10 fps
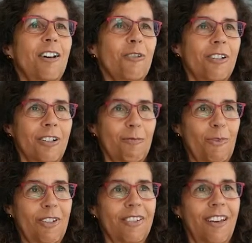how
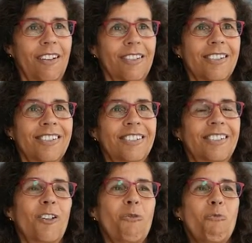comes that
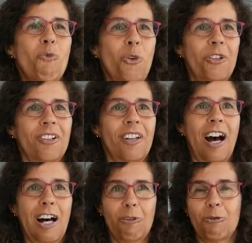more than
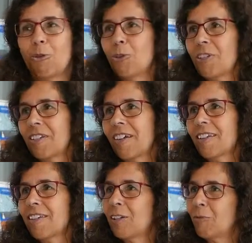half of all
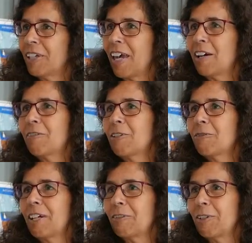cells that we carry
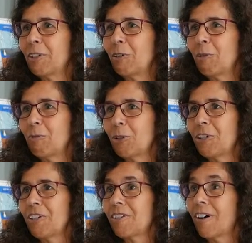around in our
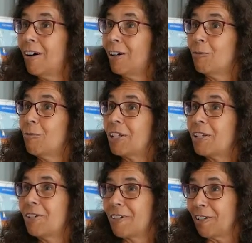bodies are
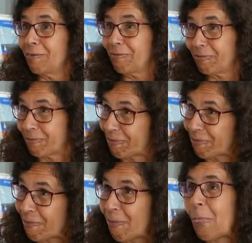bacteria?
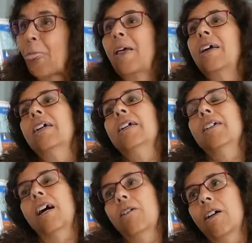
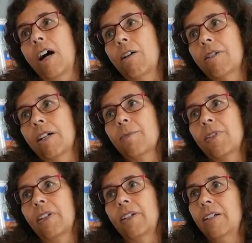And how, how
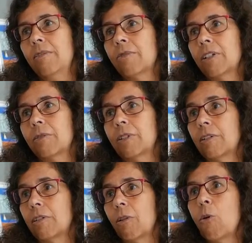comes that even
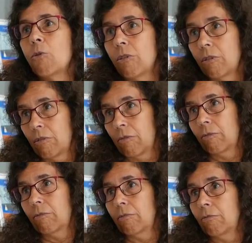our own
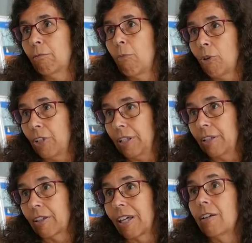
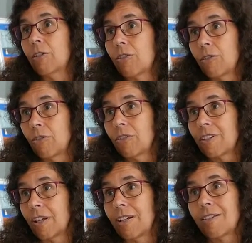body cannot
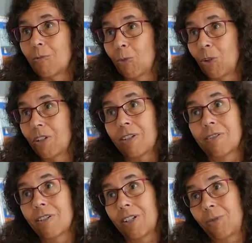synthesize the
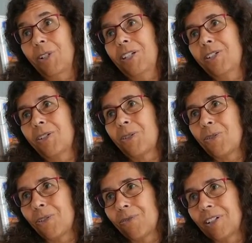molecules that we need
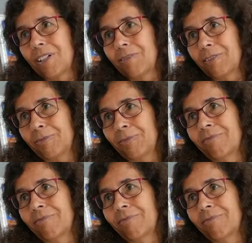to survive?